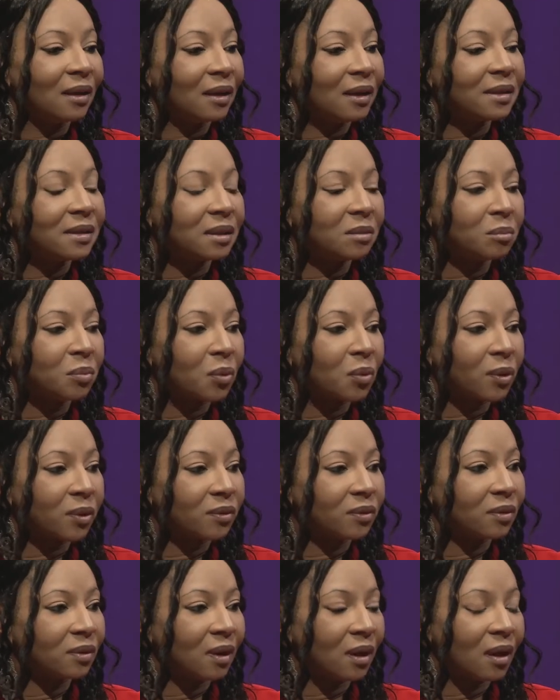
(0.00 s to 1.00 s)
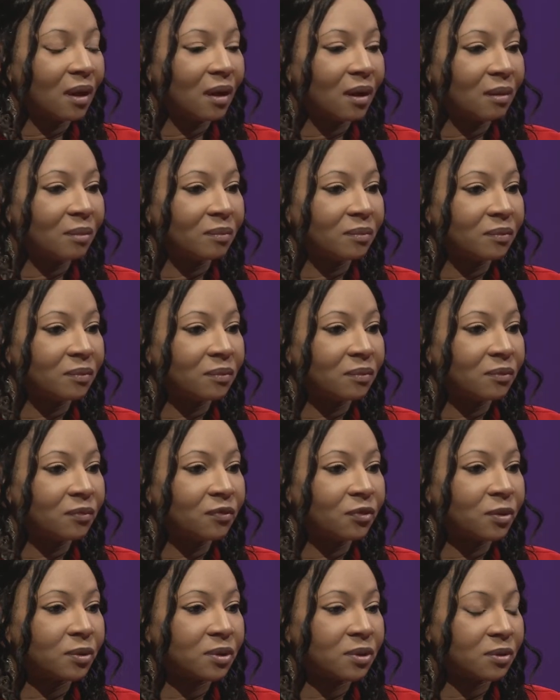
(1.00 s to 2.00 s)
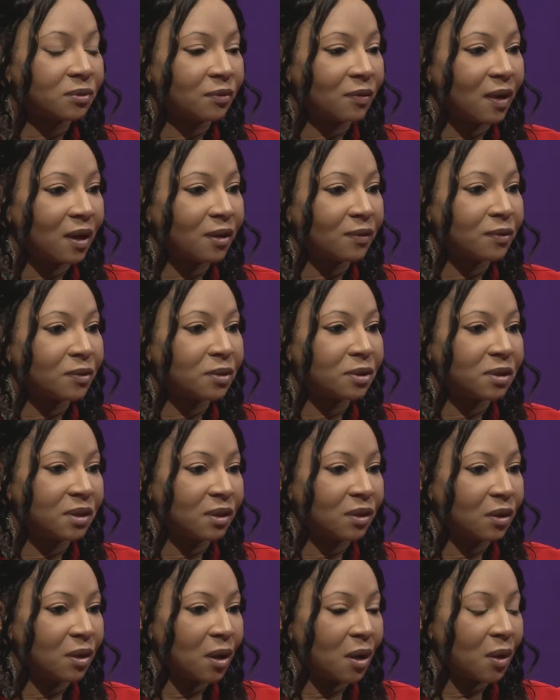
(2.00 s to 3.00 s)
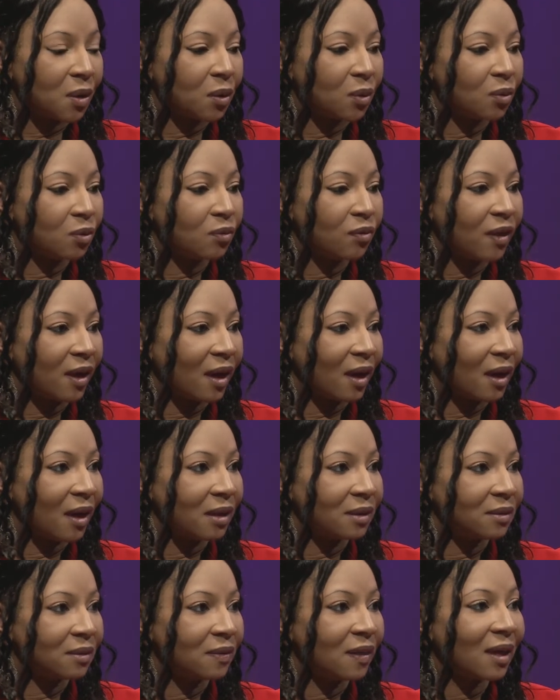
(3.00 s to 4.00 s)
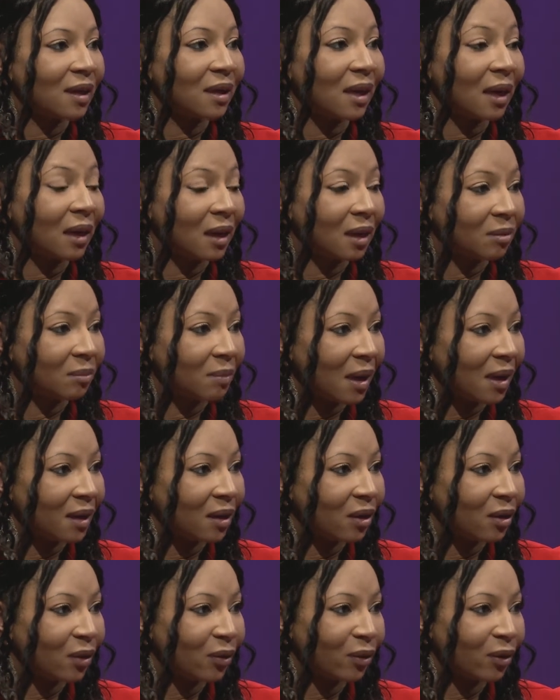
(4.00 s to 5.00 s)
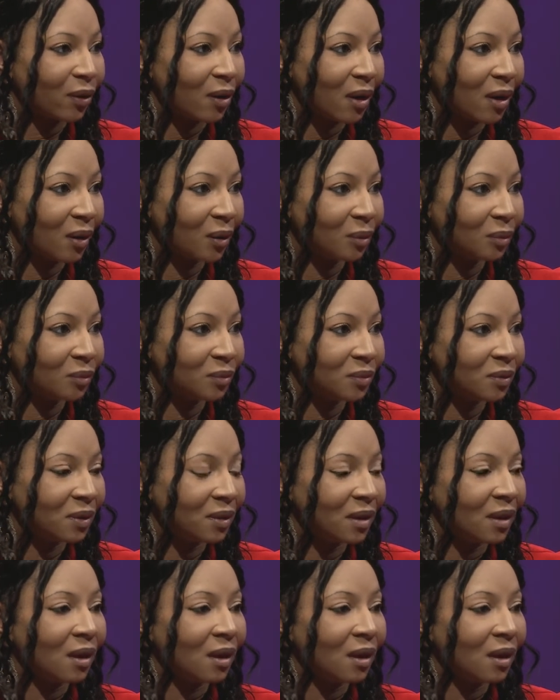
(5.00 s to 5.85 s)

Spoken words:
It's important for survivors to know that they can make it on their own.